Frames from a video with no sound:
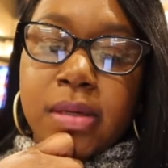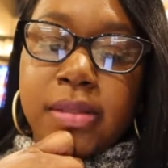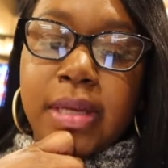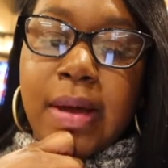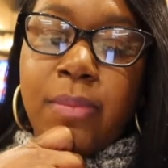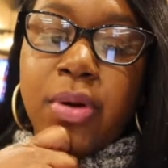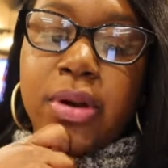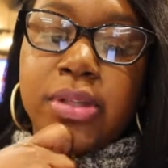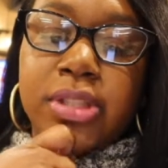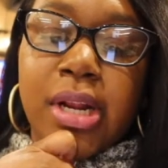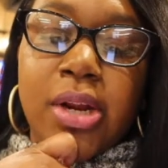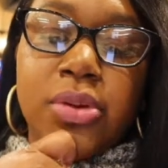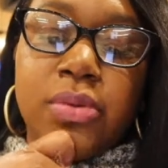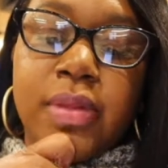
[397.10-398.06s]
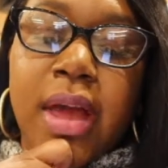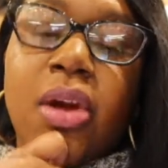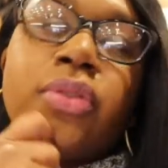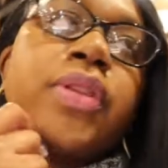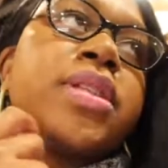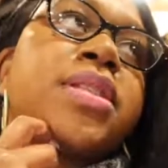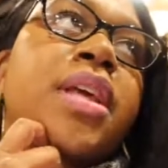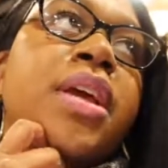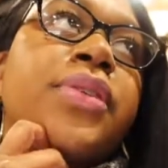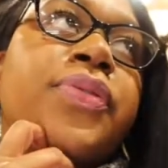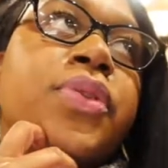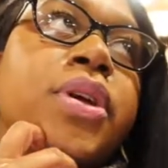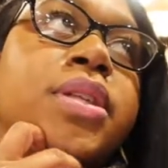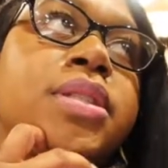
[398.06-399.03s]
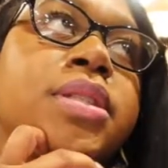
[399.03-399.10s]
So I'm wondering, should I do that or the steak
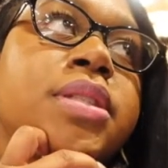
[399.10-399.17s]
frites?